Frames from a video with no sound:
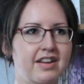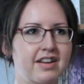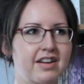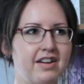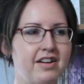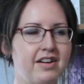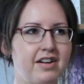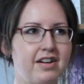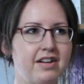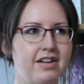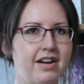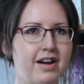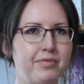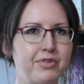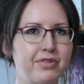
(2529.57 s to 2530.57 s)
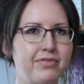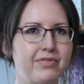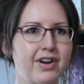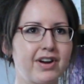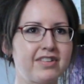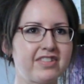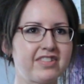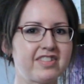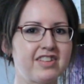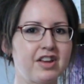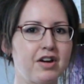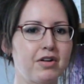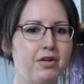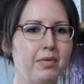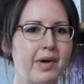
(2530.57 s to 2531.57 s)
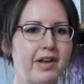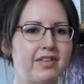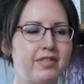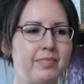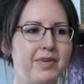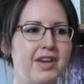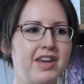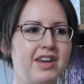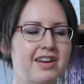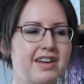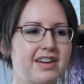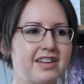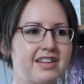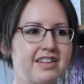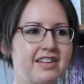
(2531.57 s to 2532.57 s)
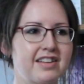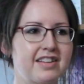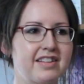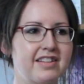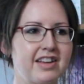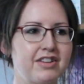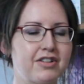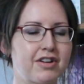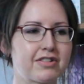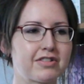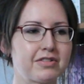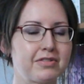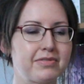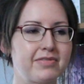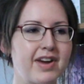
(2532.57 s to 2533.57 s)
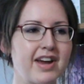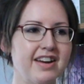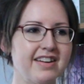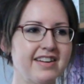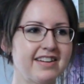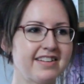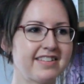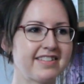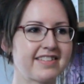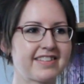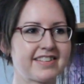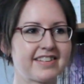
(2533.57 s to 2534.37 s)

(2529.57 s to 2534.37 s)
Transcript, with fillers: I'm just very slow at speaking it, and they talk so fast.